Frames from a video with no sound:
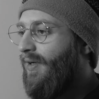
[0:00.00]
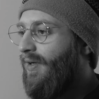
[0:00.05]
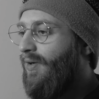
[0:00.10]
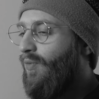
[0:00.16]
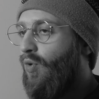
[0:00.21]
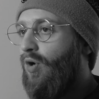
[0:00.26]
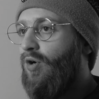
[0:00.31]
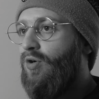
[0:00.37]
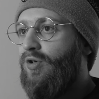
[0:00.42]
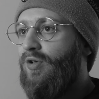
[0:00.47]

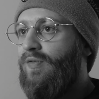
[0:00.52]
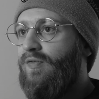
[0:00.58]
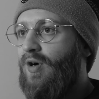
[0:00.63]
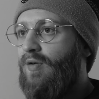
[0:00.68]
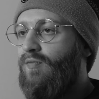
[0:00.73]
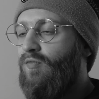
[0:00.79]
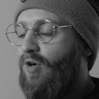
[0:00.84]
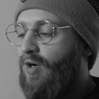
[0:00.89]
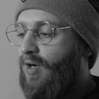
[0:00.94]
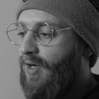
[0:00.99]
what could have
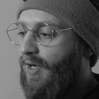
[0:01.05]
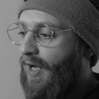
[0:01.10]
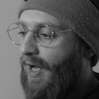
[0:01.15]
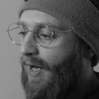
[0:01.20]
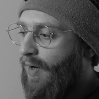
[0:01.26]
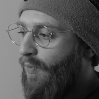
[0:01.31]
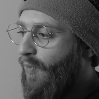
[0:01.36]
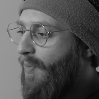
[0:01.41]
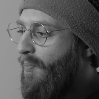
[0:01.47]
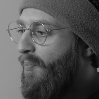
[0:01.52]
gone wrong,
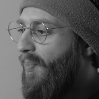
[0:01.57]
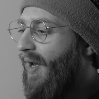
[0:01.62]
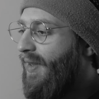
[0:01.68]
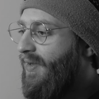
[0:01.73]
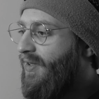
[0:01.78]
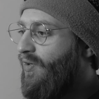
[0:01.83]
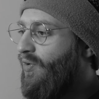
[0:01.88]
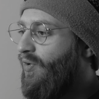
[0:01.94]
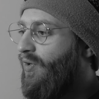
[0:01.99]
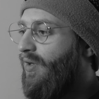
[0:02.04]
and I went back
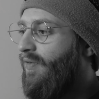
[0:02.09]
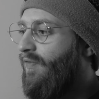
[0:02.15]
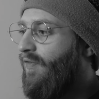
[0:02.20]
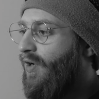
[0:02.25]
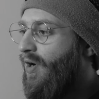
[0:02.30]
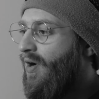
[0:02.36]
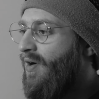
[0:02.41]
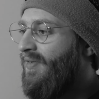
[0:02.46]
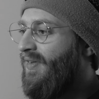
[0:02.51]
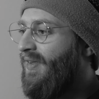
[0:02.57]
to look at the
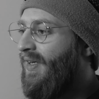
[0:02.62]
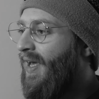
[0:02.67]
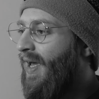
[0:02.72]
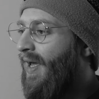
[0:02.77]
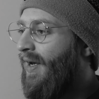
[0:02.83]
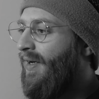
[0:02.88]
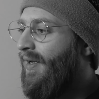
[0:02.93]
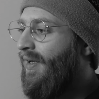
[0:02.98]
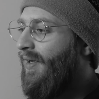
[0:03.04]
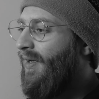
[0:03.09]
photos
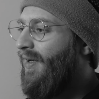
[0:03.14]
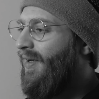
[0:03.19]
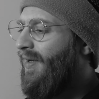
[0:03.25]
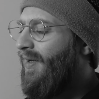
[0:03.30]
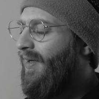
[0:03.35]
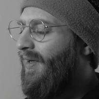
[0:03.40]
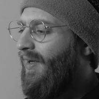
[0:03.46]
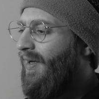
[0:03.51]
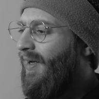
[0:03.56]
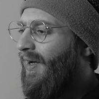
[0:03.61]
again
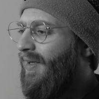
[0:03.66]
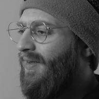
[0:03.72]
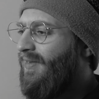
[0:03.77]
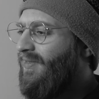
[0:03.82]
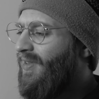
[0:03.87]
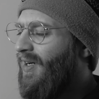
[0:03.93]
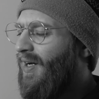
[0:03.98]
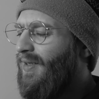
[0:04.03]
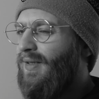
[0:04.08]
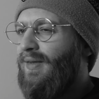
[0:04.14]
and
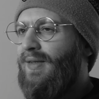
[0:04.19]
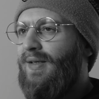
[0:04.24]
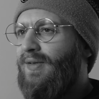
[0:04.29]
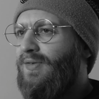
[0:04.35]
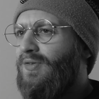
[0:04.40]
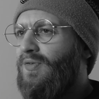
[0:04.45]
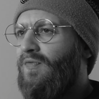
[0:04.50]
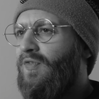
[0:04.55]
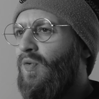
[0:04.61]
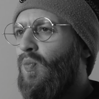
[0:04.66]
started to think
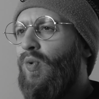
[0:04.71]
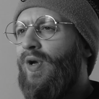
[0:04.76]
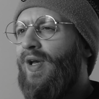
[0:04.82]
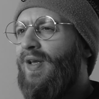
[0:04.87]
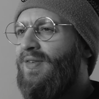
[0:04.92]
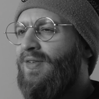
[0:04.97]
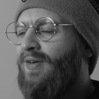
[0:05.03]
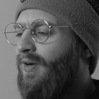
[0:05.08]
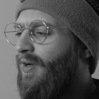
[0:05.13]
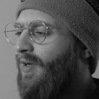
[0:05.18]
something
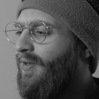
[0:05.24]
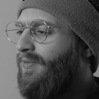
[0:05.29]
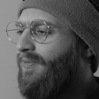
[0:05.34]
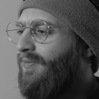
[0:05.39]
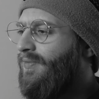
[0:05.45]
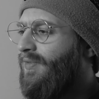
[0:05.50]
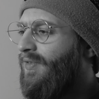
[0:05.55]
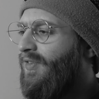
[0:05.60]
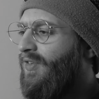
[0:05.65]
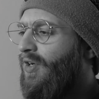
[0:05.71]
weird's gone on.
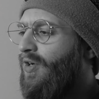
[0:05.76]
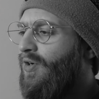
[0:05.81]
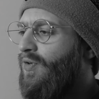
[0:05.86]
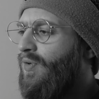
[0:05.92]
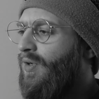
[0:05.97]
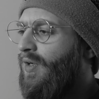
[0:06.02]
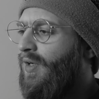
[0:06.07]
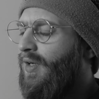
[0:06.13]
So